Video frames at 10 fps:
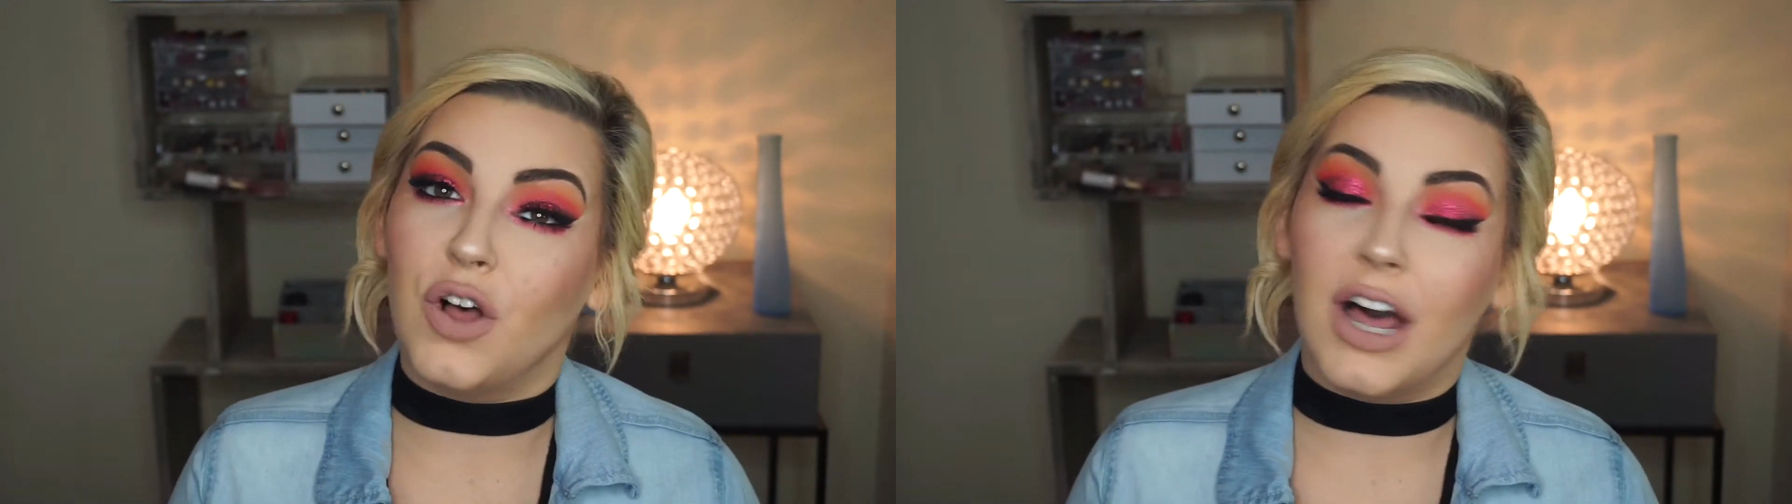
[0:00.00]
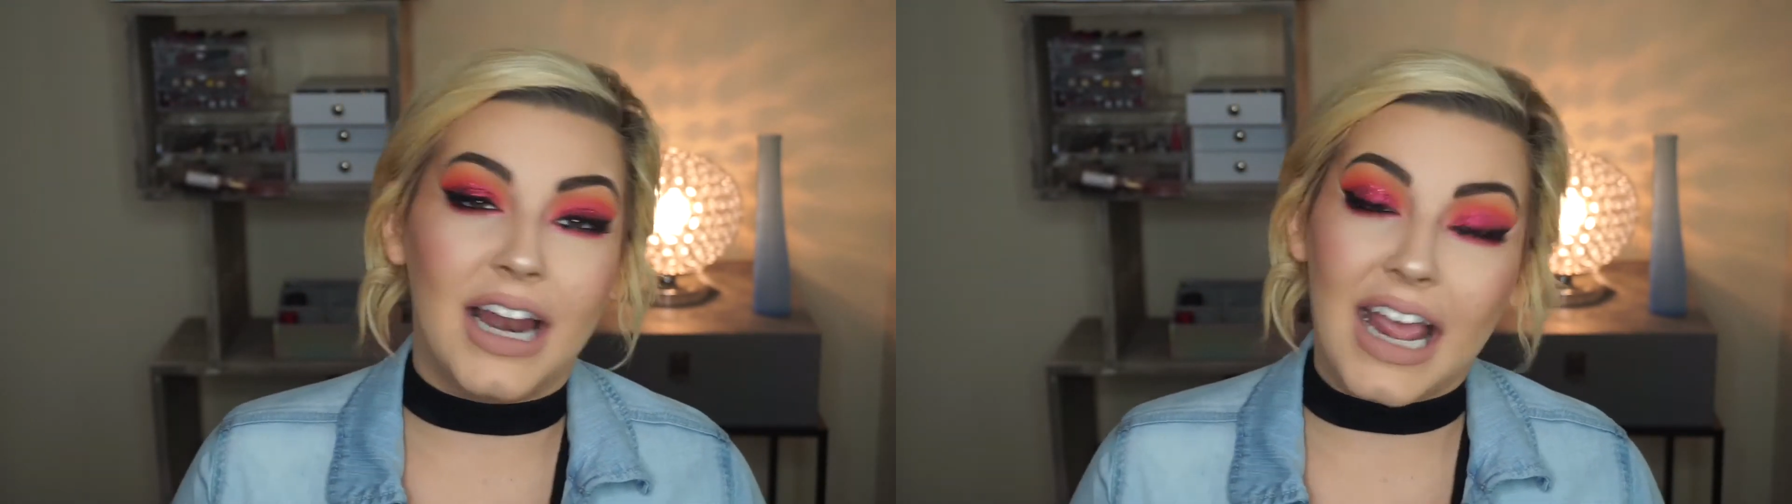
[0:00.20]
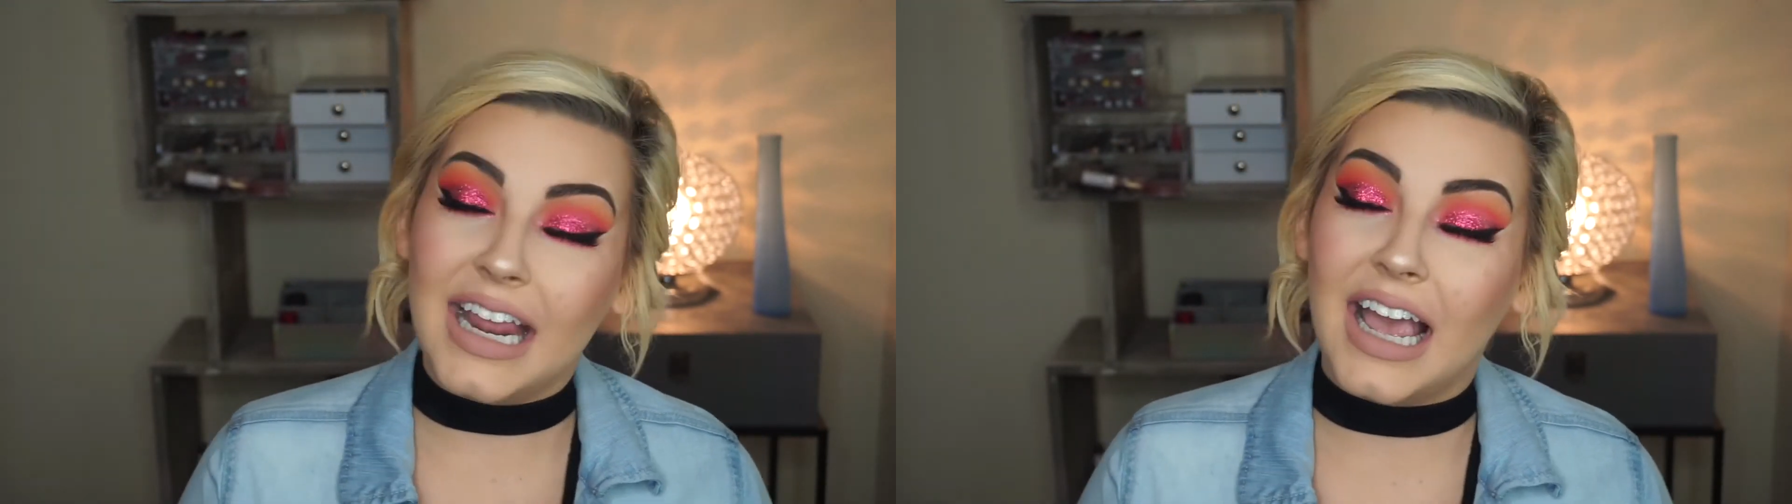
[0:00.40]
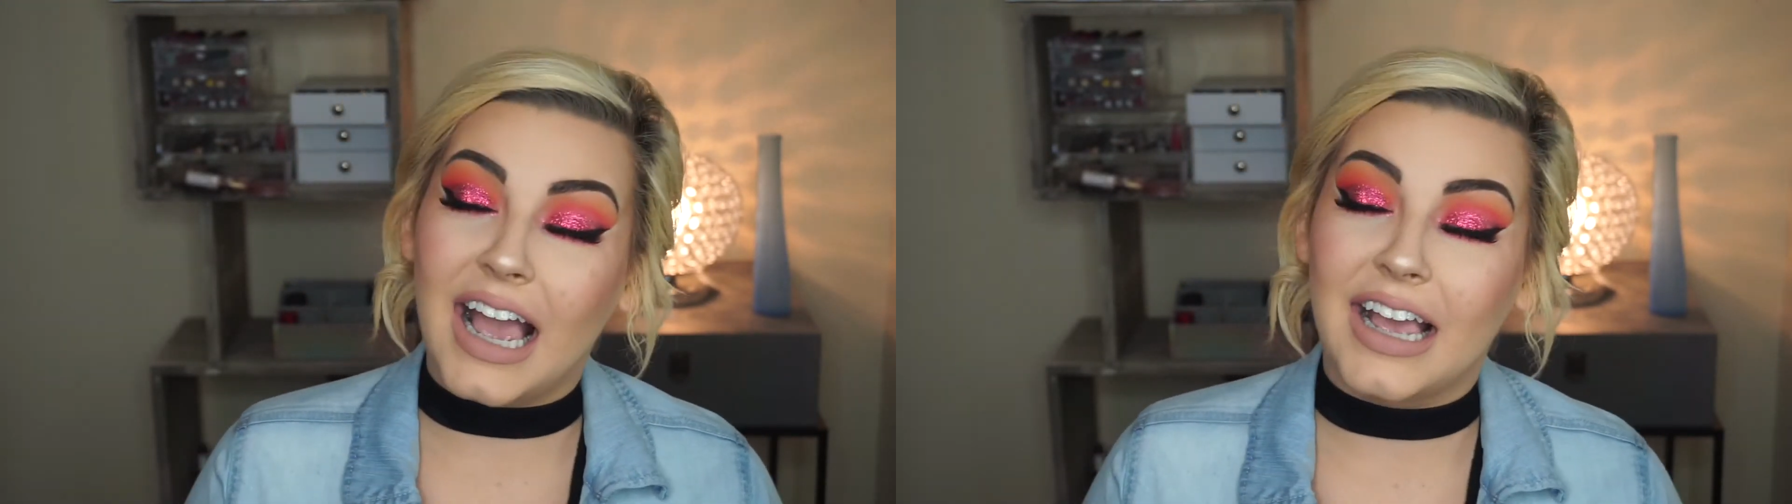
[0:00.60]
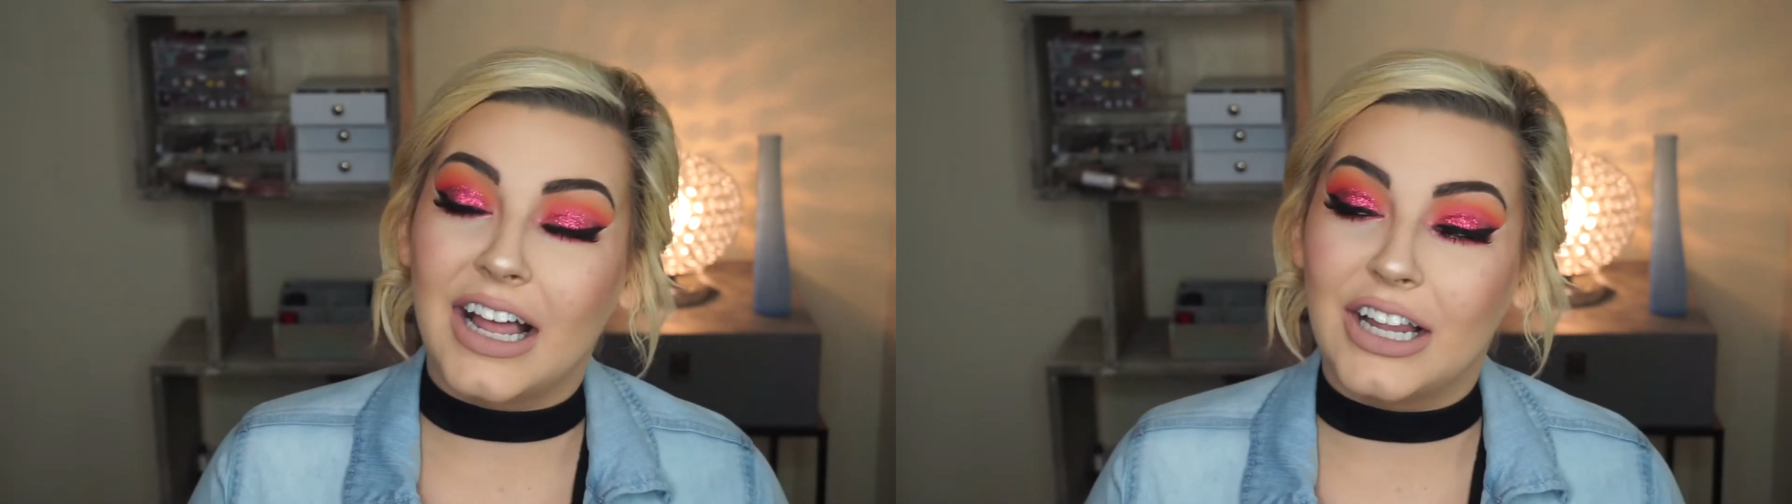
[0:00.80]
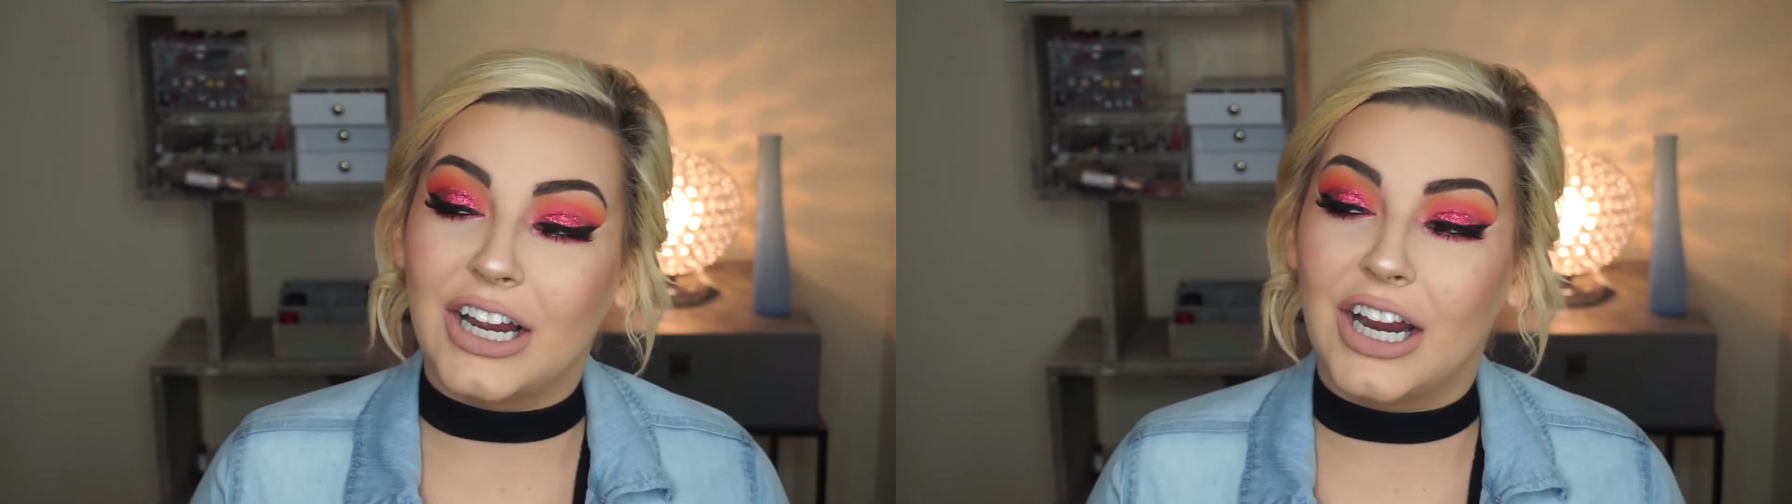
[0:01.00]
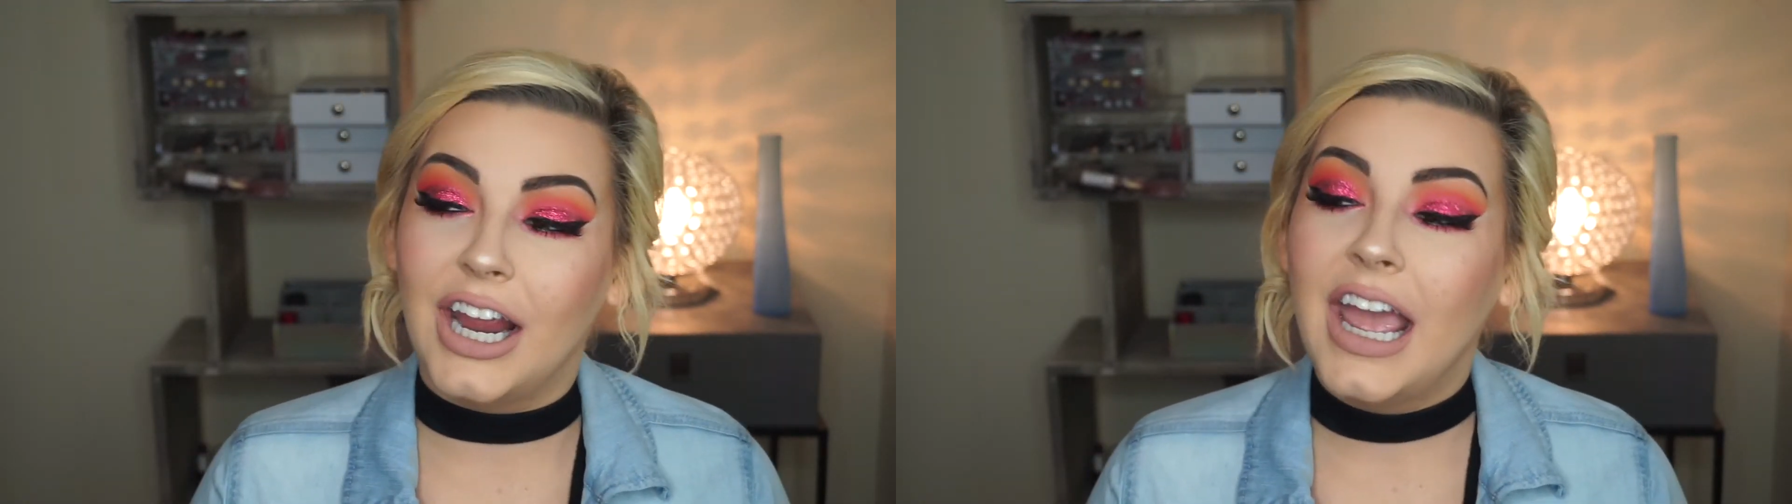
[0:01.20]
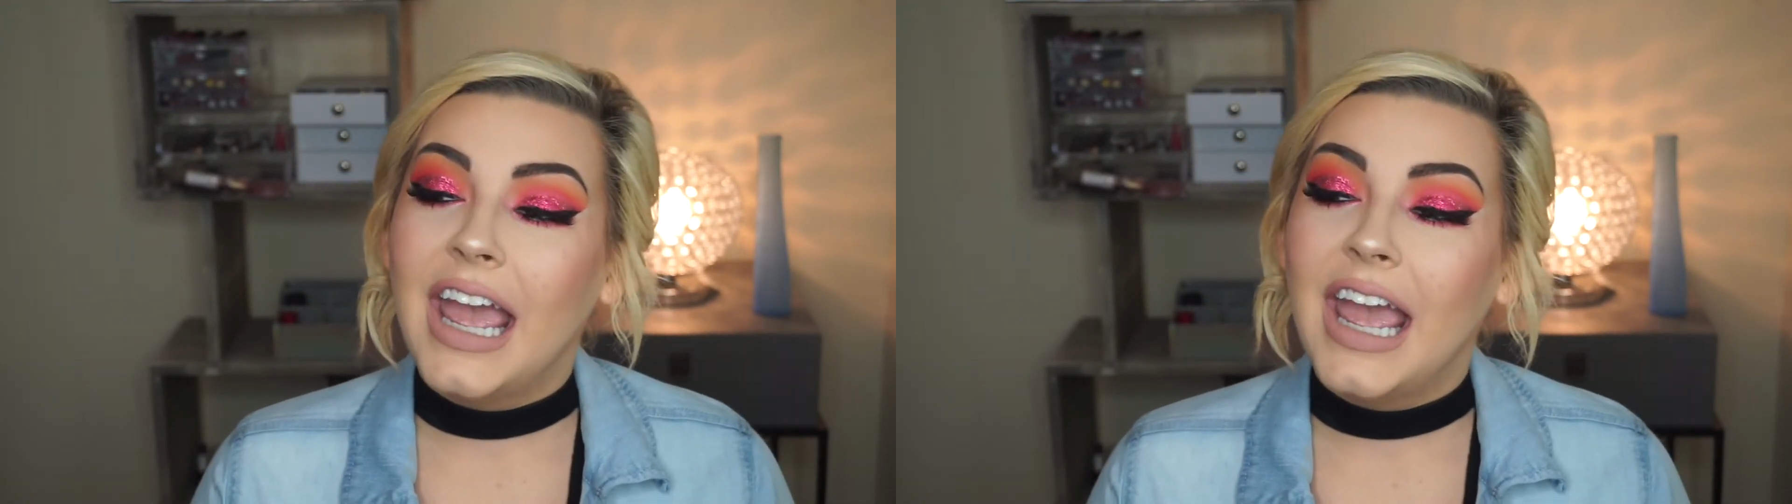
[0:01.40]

on any eye color.